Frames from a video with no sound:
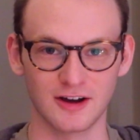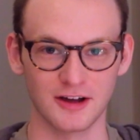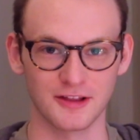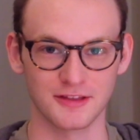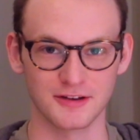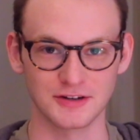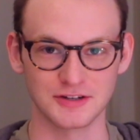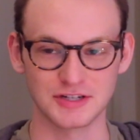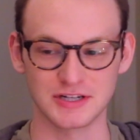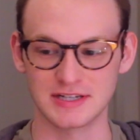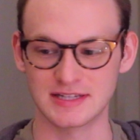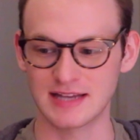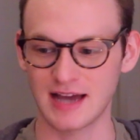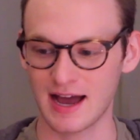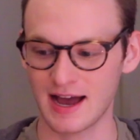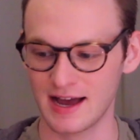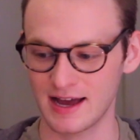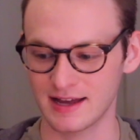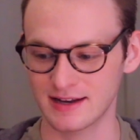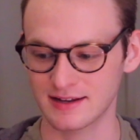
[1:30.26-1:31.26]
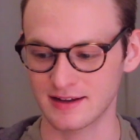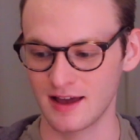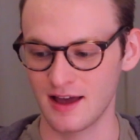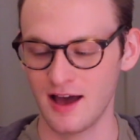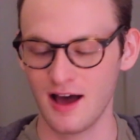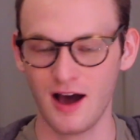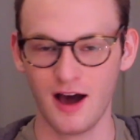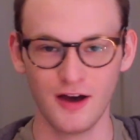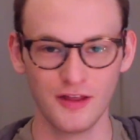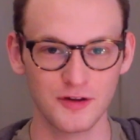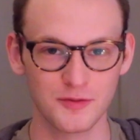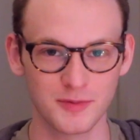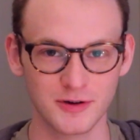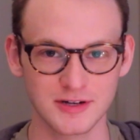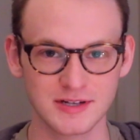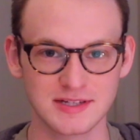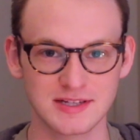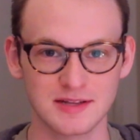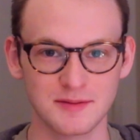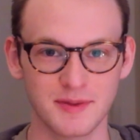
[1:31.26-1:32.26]
author. She's had other
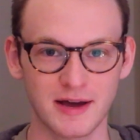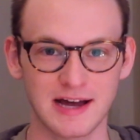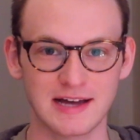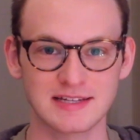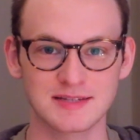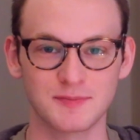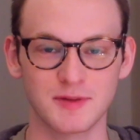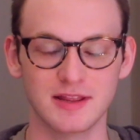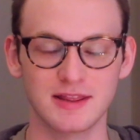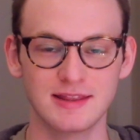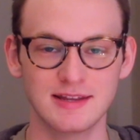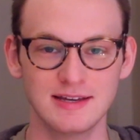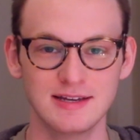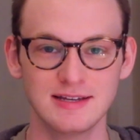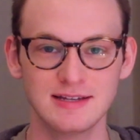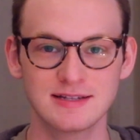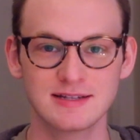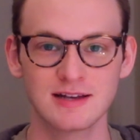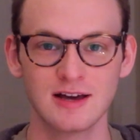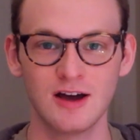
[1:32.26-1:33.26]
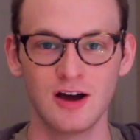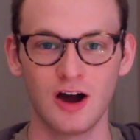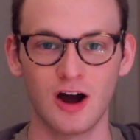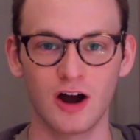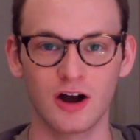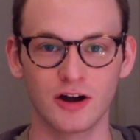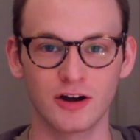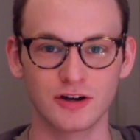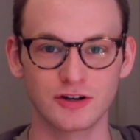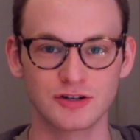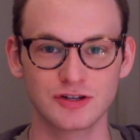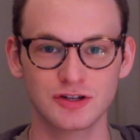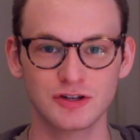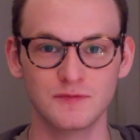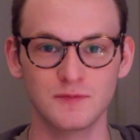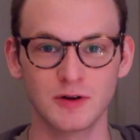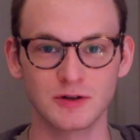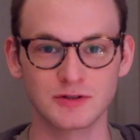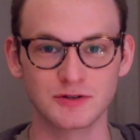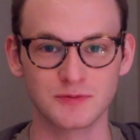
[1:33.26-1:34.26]
books in the past, but these are her two
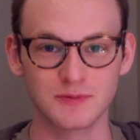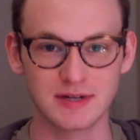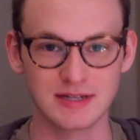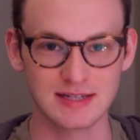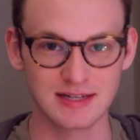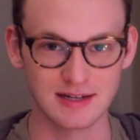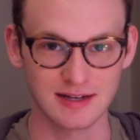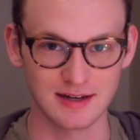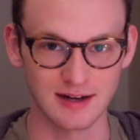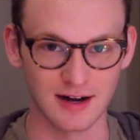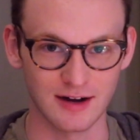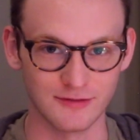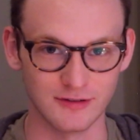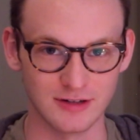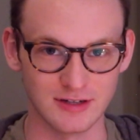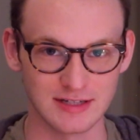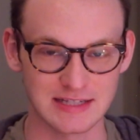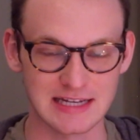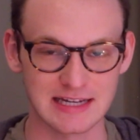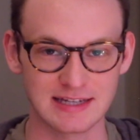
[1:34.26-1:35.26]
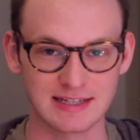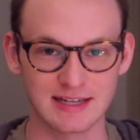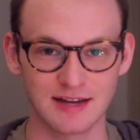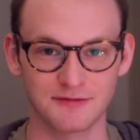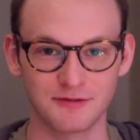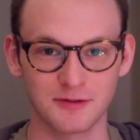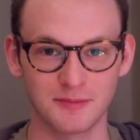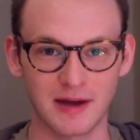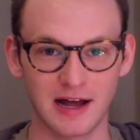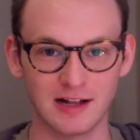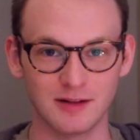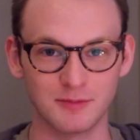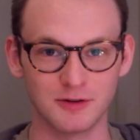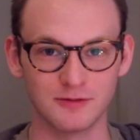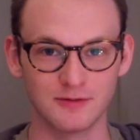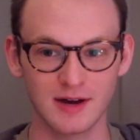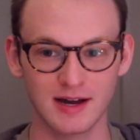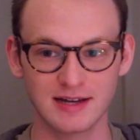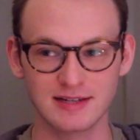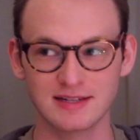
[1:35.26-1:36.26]
most recent novels, except for Malibu
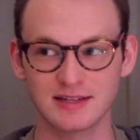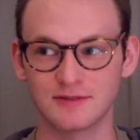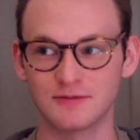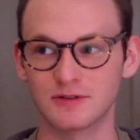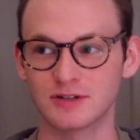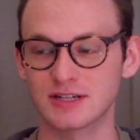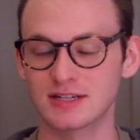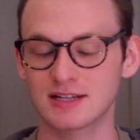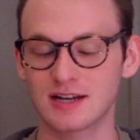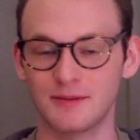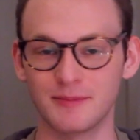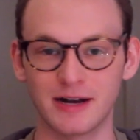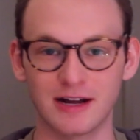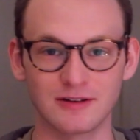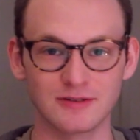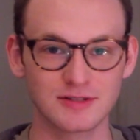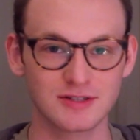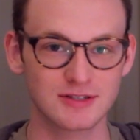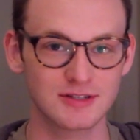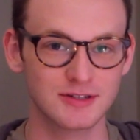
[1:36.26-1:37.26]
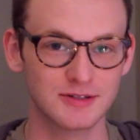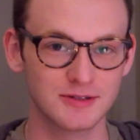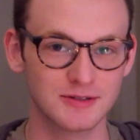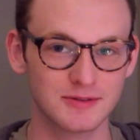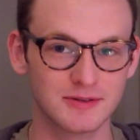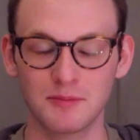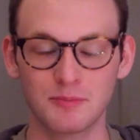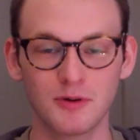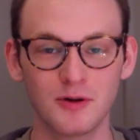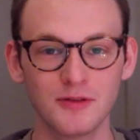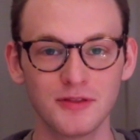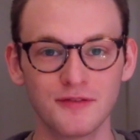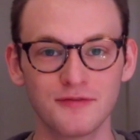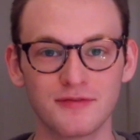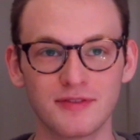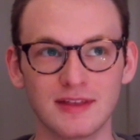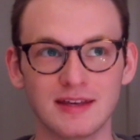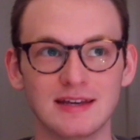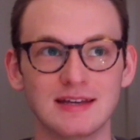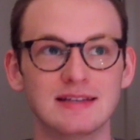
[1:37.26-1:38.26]
Rising, which is coming out soon. And both
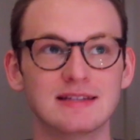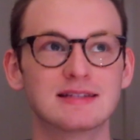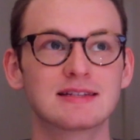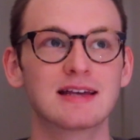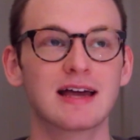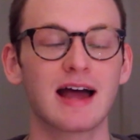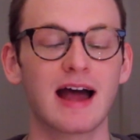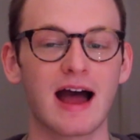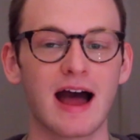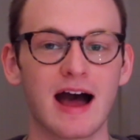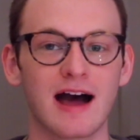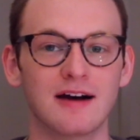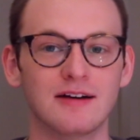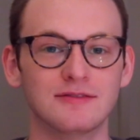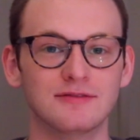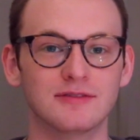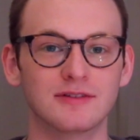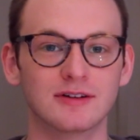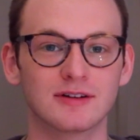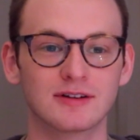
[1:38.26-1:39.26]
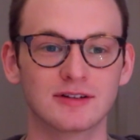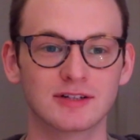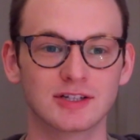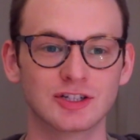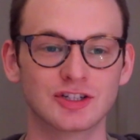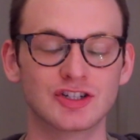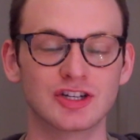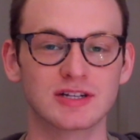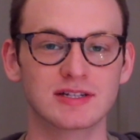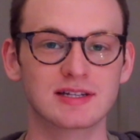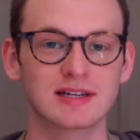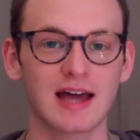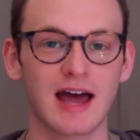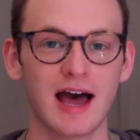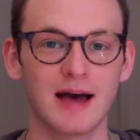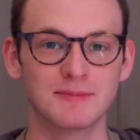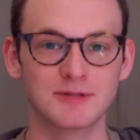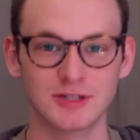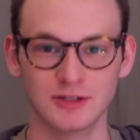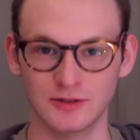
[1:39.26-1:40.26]
of these have just
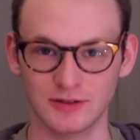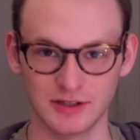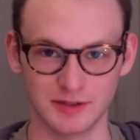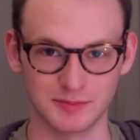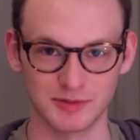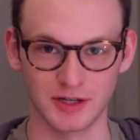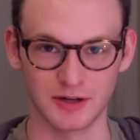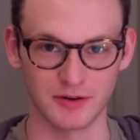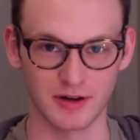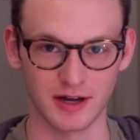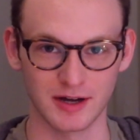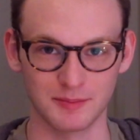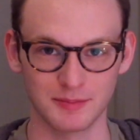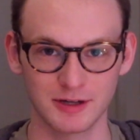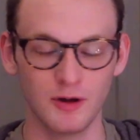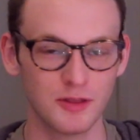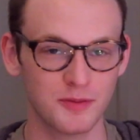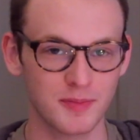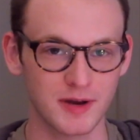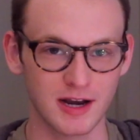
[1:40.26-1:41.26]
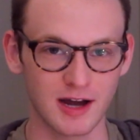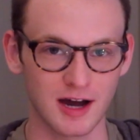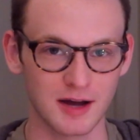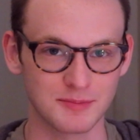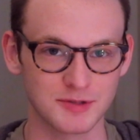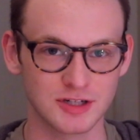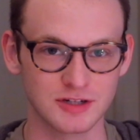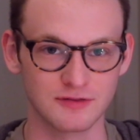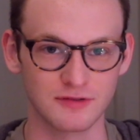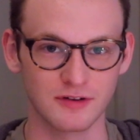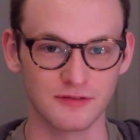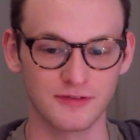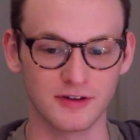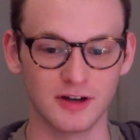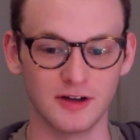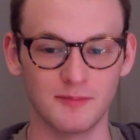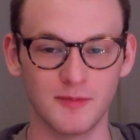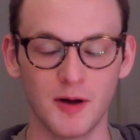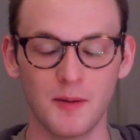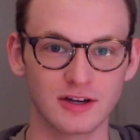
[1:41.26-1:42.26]
absolutely blown up. Both been optioned for
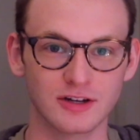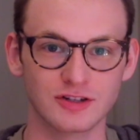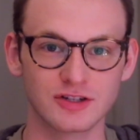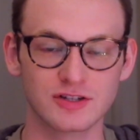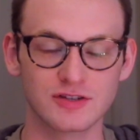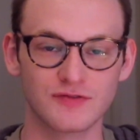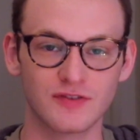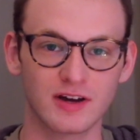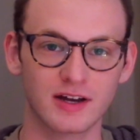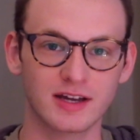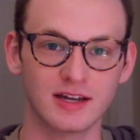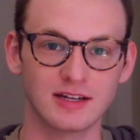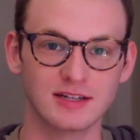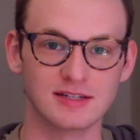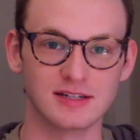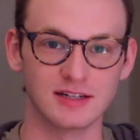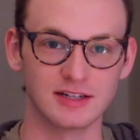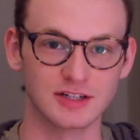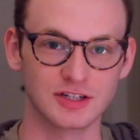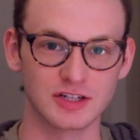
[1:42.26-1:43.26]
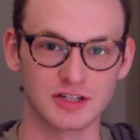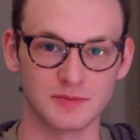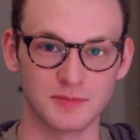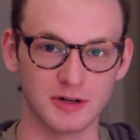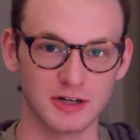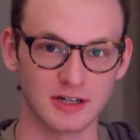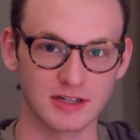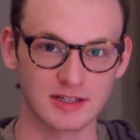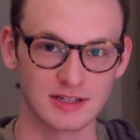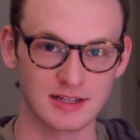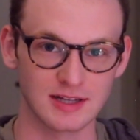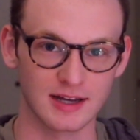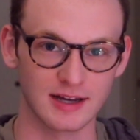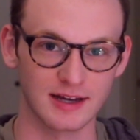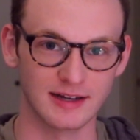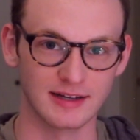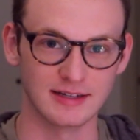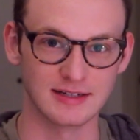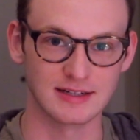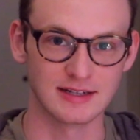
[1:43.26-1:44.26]
film. They're just fucking delicious books,
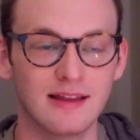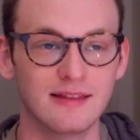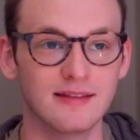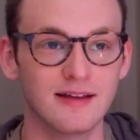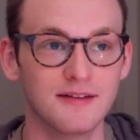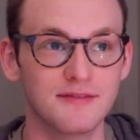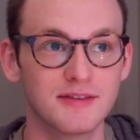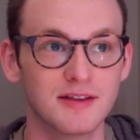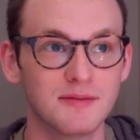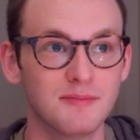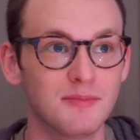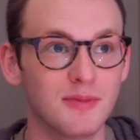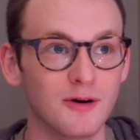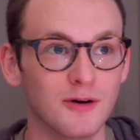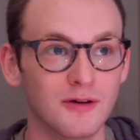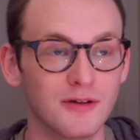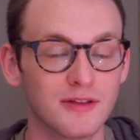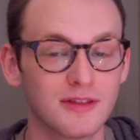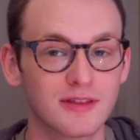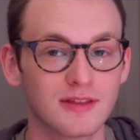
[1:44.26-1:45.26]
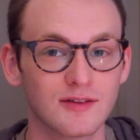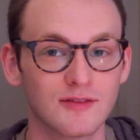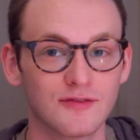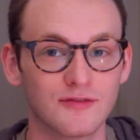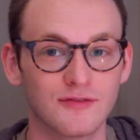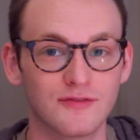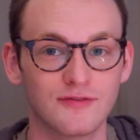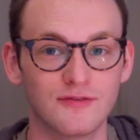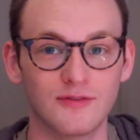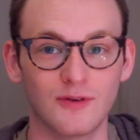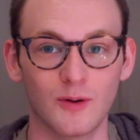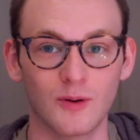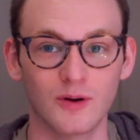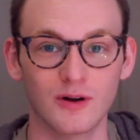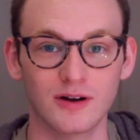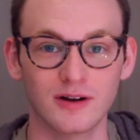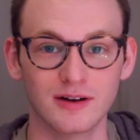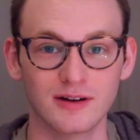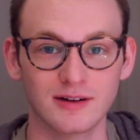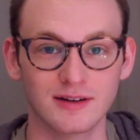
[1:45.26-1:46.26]
and I love them both
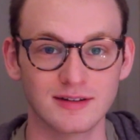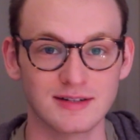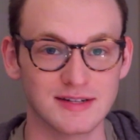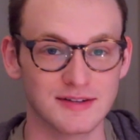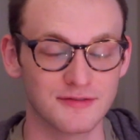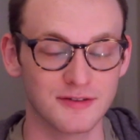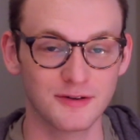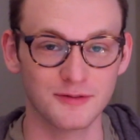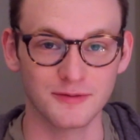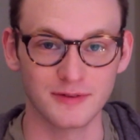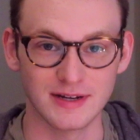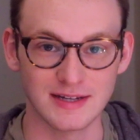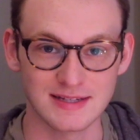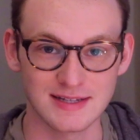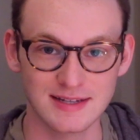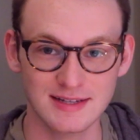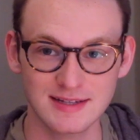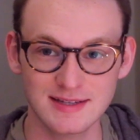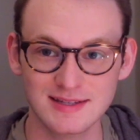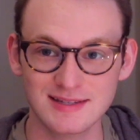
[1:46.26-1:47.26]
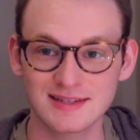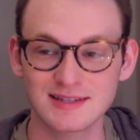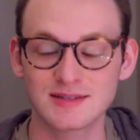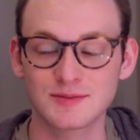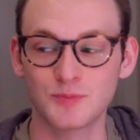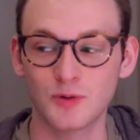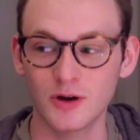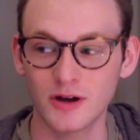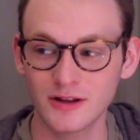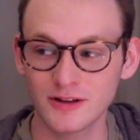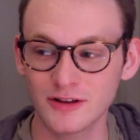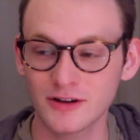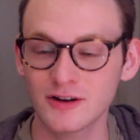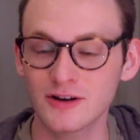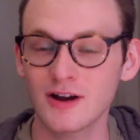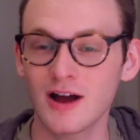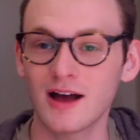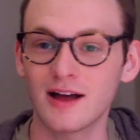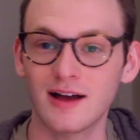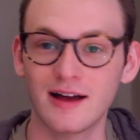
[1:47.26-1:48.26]
for different reasons.
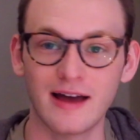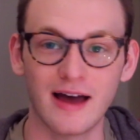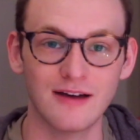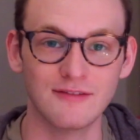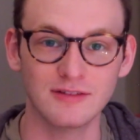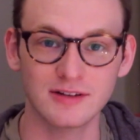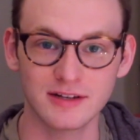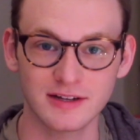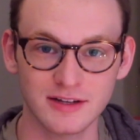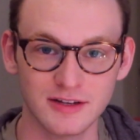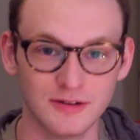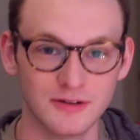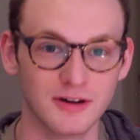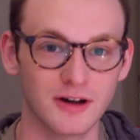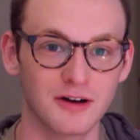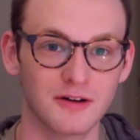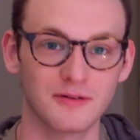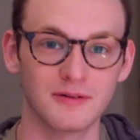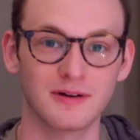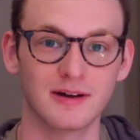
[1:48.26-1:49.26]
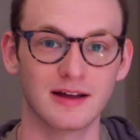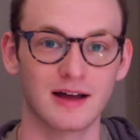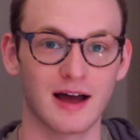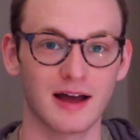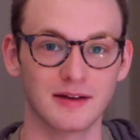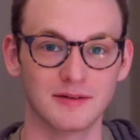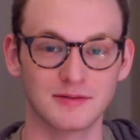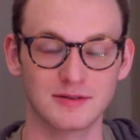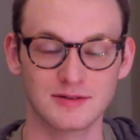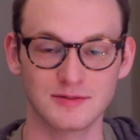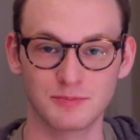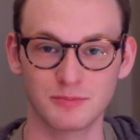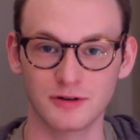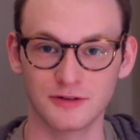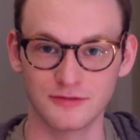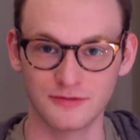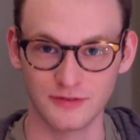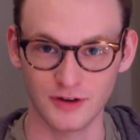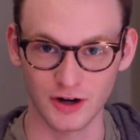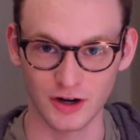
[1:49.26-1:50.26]
Spoiler, Evelyn Hugo, I
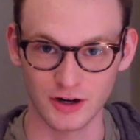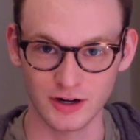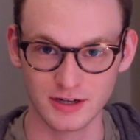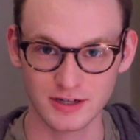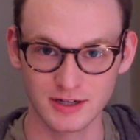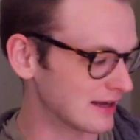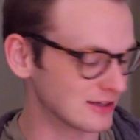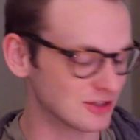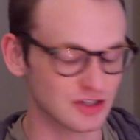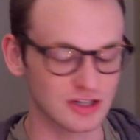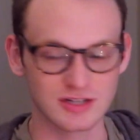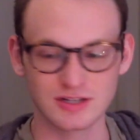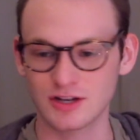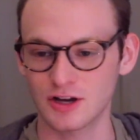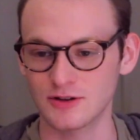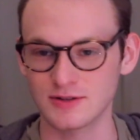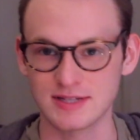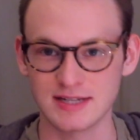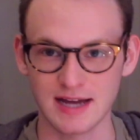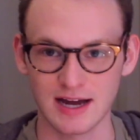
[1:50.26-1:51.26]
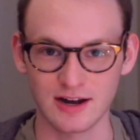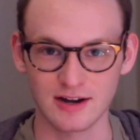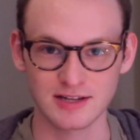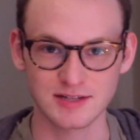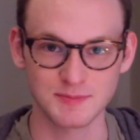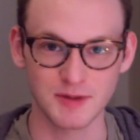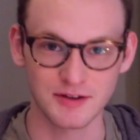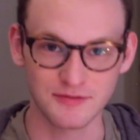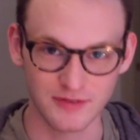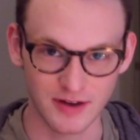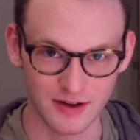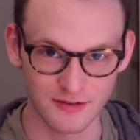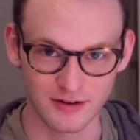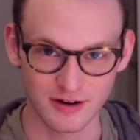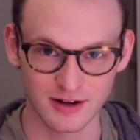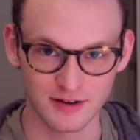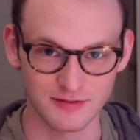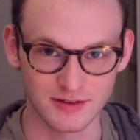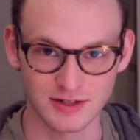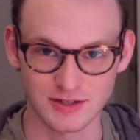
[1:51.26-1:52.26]
preferred. It just goes down as my favorite
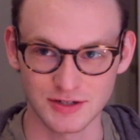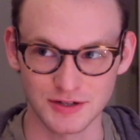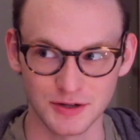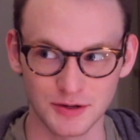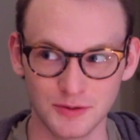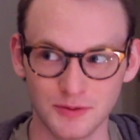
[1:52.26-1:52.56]
of the two.